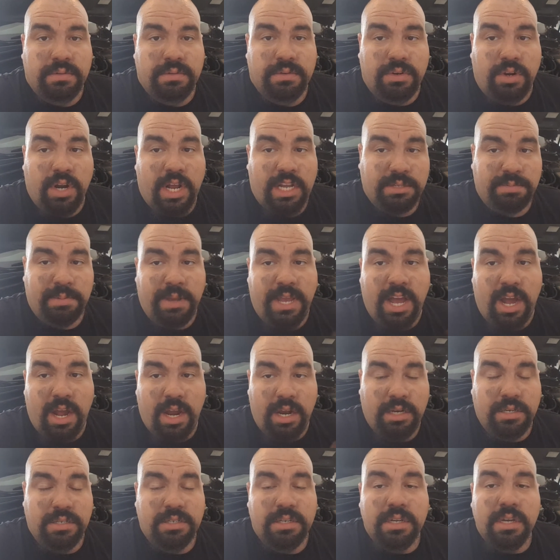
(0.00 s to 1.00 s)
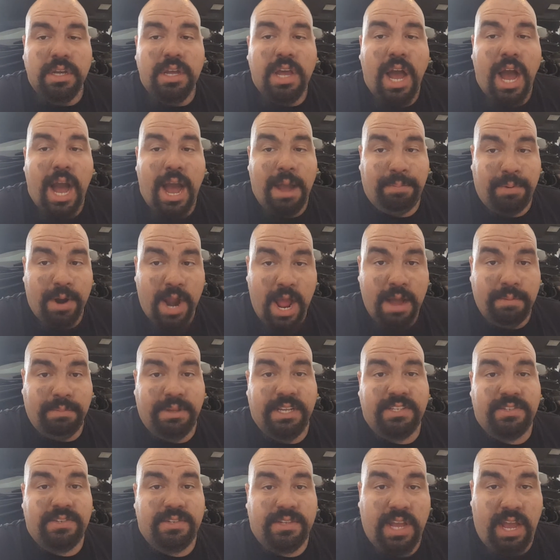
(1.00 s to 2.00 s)
Cross my heart. I
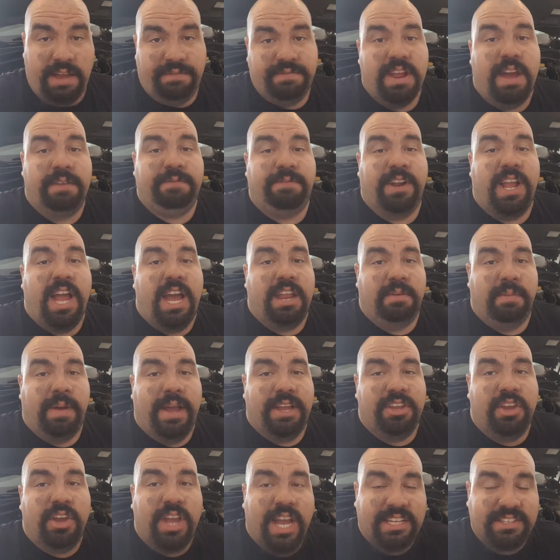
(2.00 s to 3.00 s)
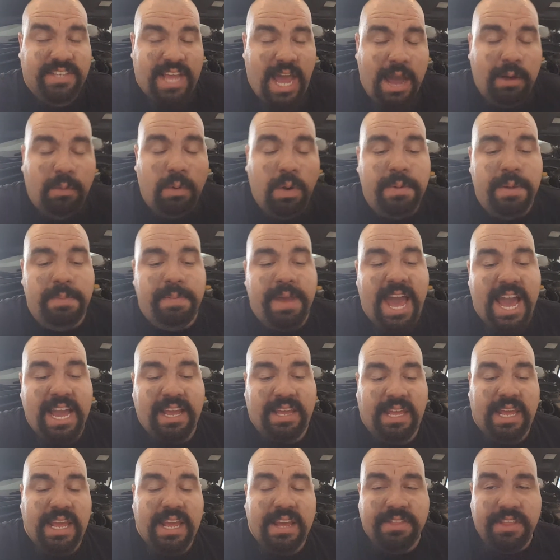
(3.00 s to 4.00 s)
promise I've not forgotten about you guys. I will be
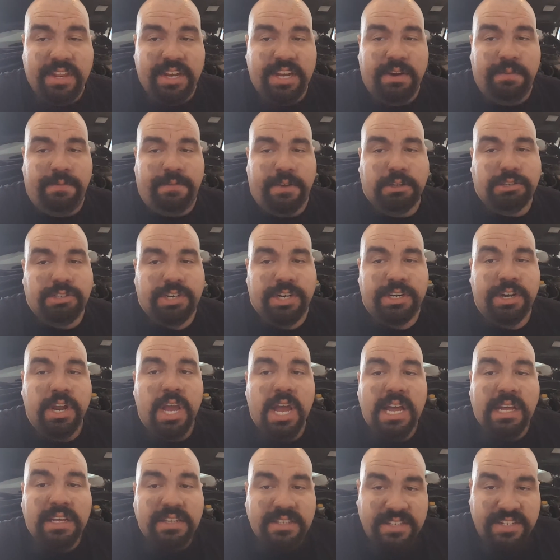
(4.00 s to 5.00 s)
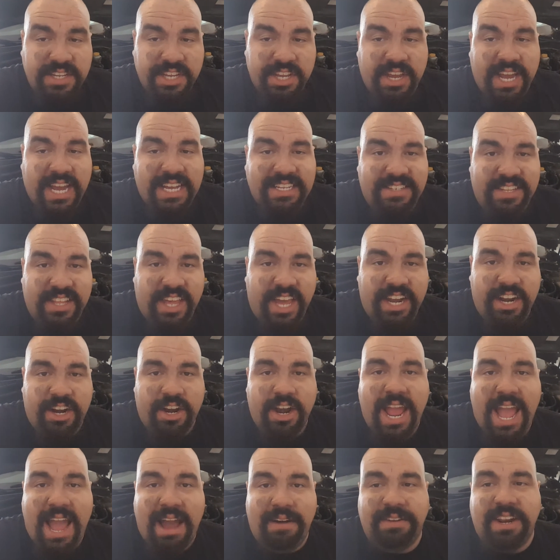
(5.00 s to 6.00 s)
back in the near future. See you guys
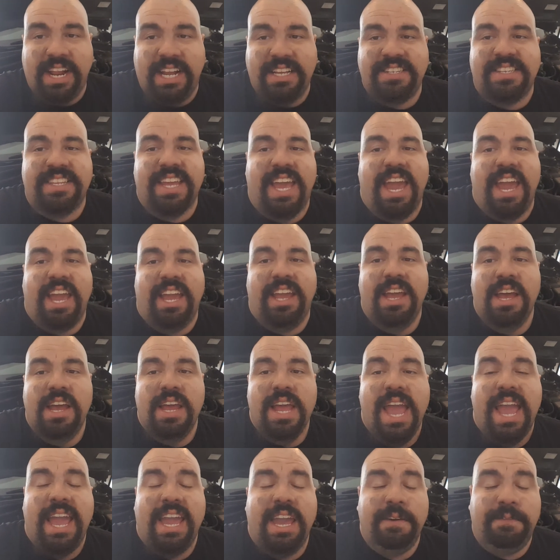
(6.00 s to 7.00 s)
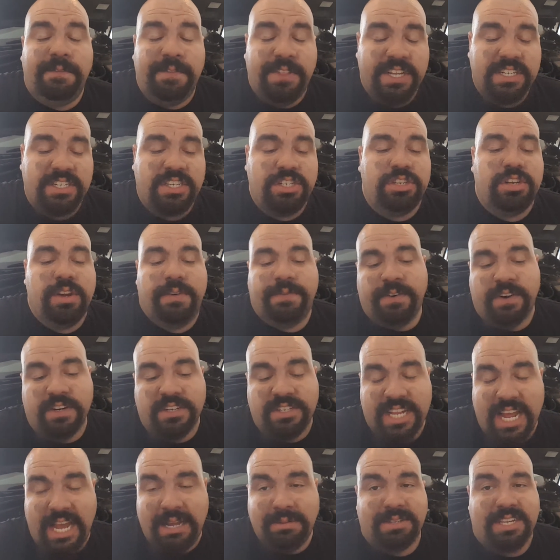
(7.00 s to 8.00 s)
later. Have a nice day. If this is your
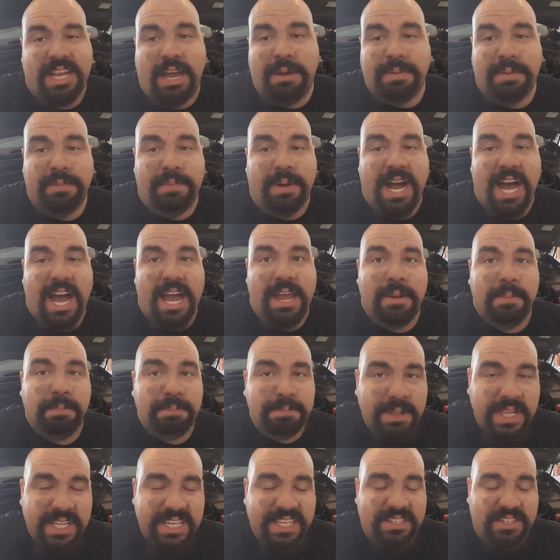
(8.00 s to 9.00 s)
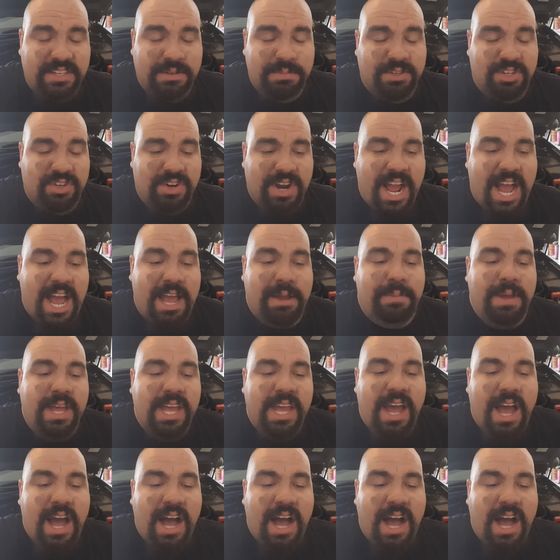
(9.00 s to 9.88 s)
first time stopping by, please subscribe.